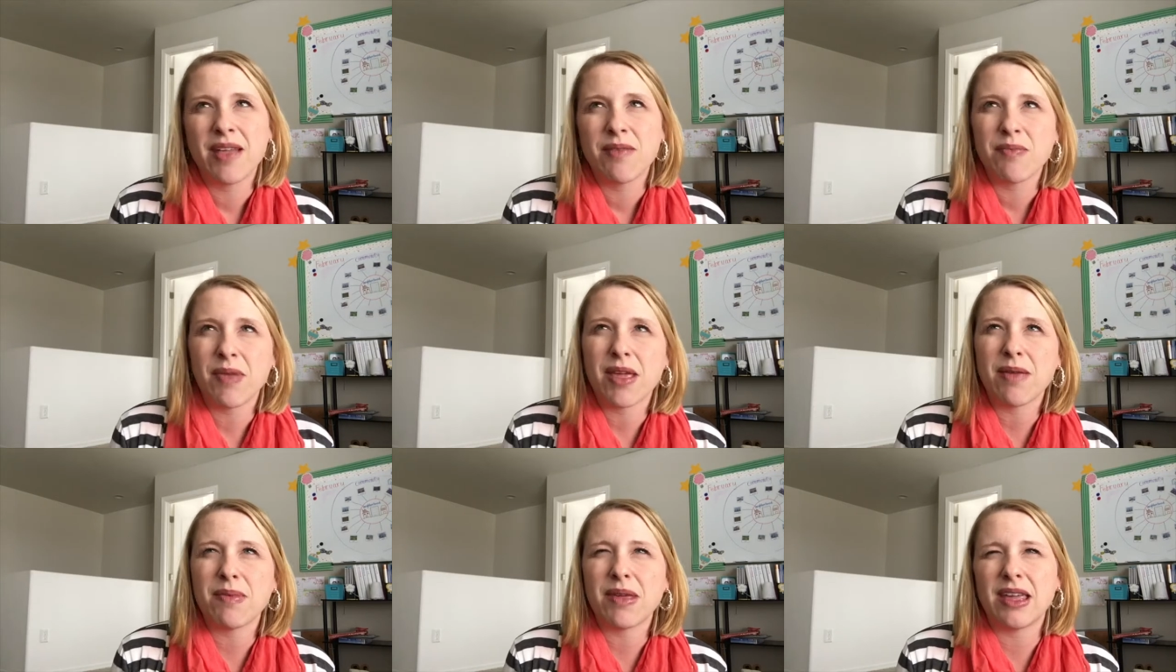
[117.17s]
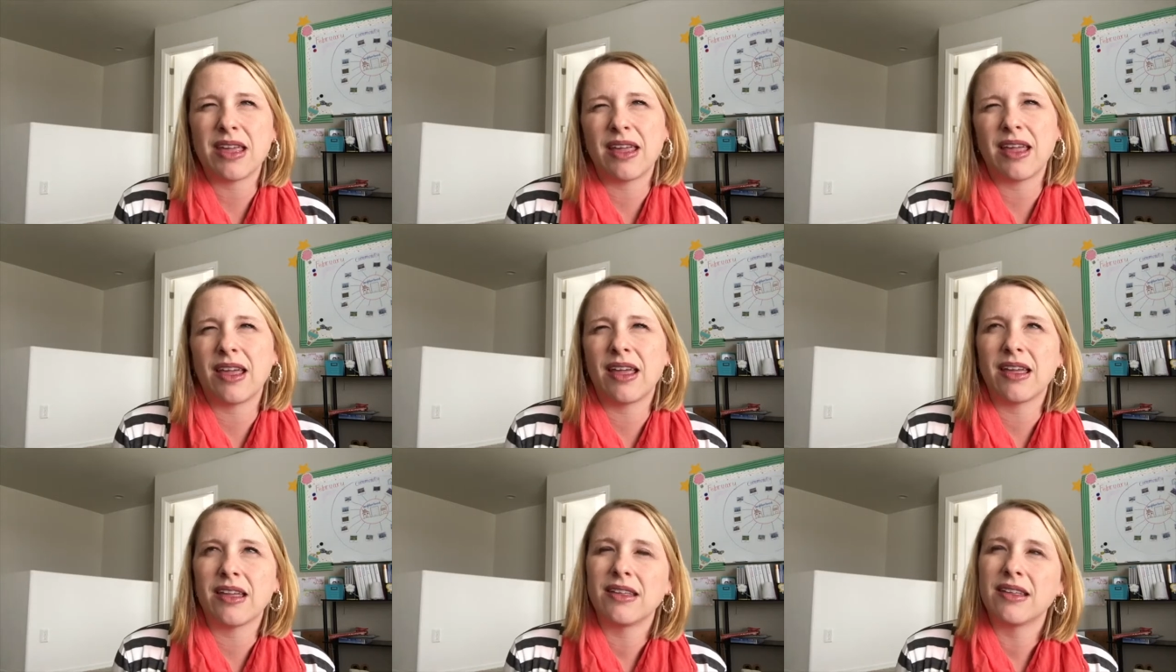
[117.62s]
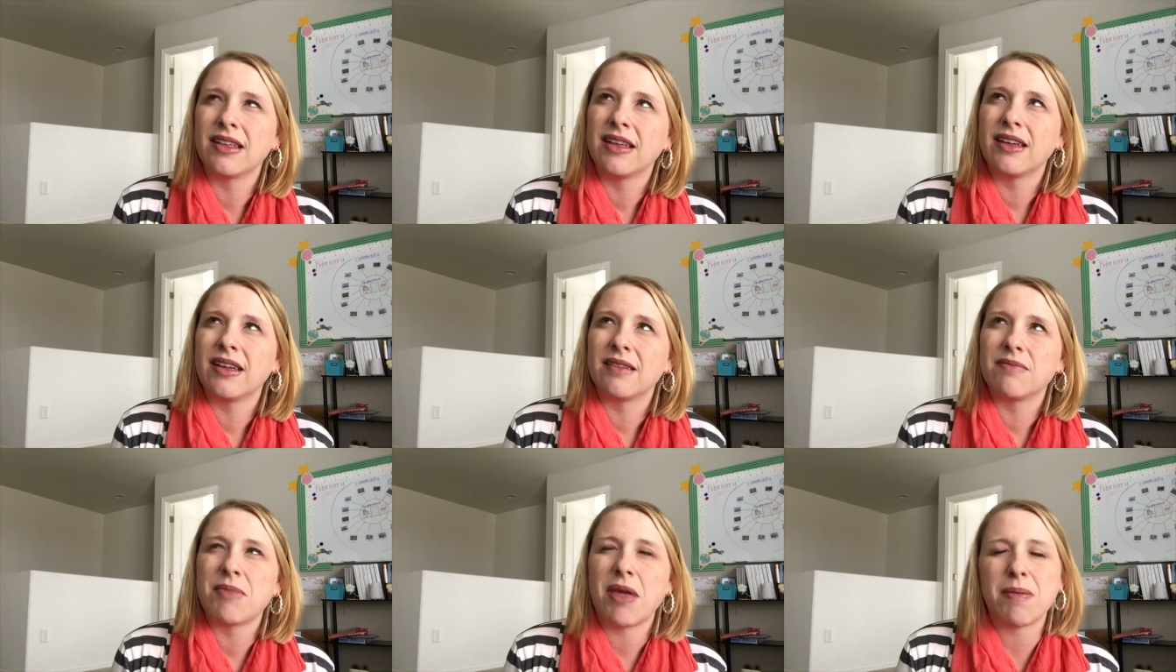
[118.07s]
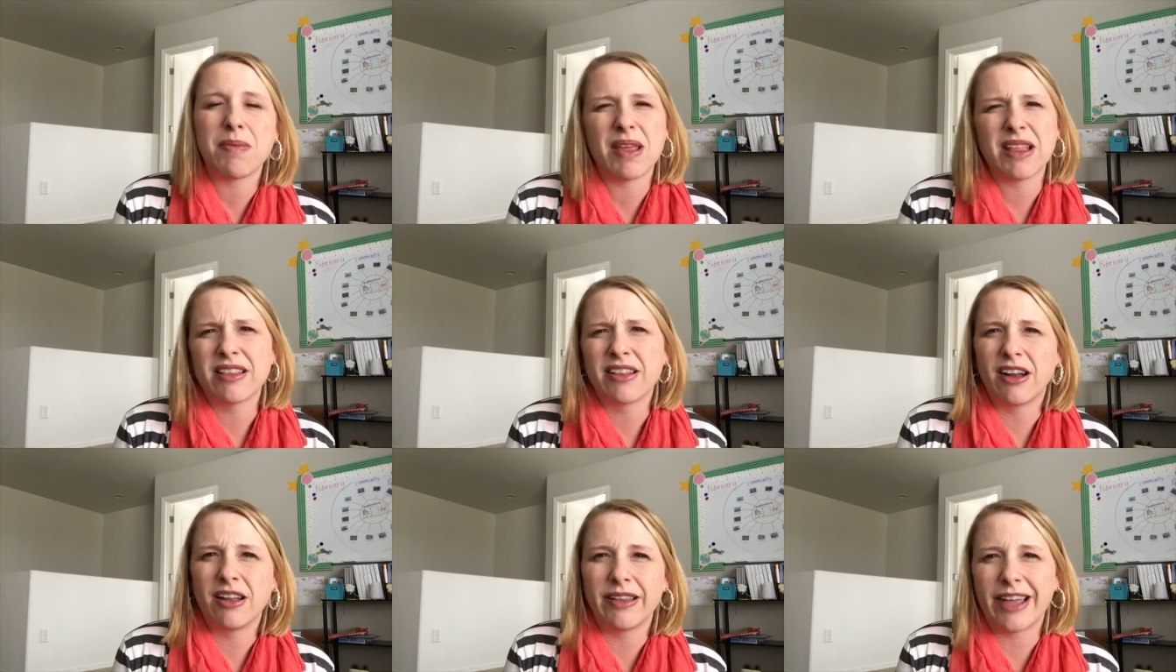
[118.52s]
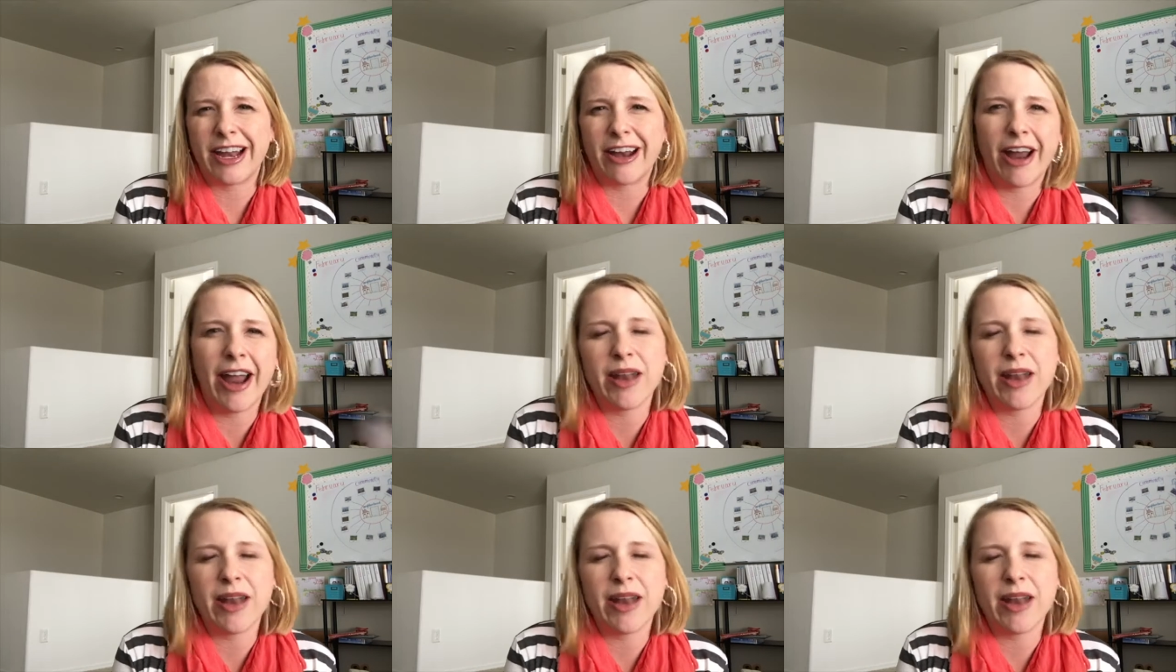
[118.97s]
maybe a little later.